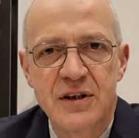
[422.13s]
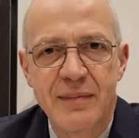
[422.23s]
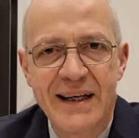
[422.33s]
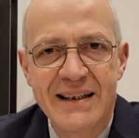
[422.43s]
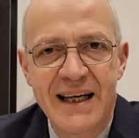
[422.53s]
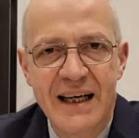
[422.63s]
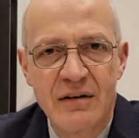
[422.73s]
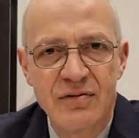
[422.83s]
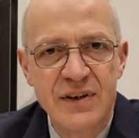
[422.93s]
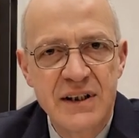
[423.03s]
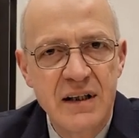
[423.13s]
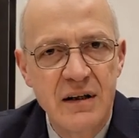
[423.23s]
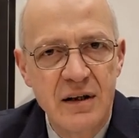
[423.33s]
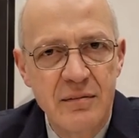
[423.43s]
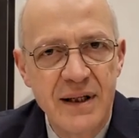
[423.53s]
to maintain
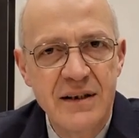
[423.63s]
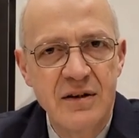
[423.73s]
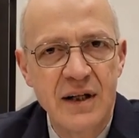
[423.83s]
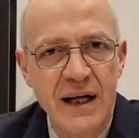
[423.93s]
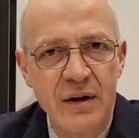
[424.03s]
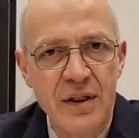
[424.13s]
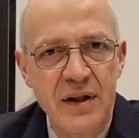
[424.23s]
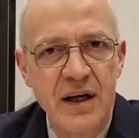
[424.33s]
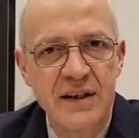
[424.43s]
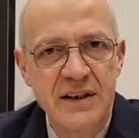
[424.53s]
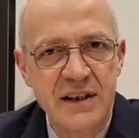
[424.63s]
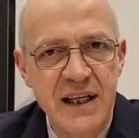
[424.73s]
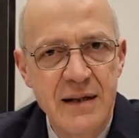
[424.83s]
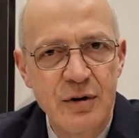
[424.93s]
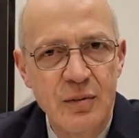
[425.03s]
physical and mental health and a
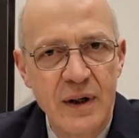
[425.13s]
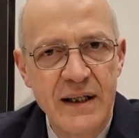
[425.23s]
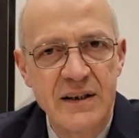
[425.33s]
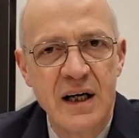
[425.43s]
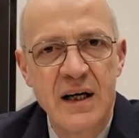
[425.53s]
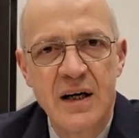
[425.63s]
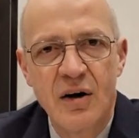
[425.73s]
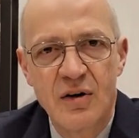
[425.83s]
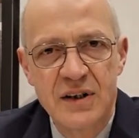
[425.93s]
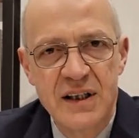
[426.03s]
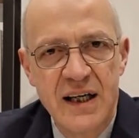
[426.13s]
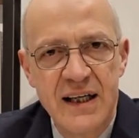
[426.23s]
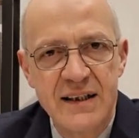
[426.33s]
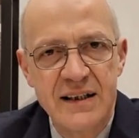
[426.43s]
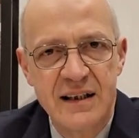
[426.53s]
stable weight on
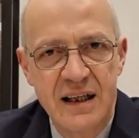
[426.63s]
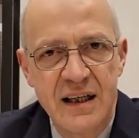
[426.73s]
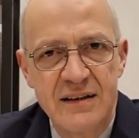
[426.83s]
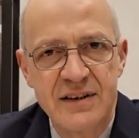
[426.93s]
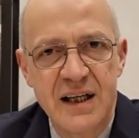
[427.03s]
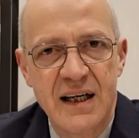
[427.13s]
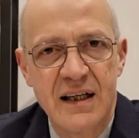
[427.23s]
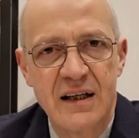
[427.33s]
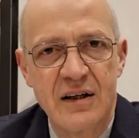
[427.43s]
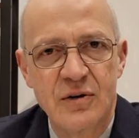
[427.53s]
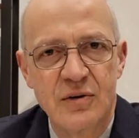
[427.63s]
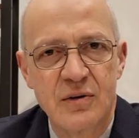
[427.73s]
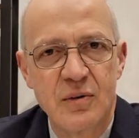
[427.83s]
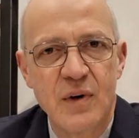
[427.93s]
diet and lifestyle alone,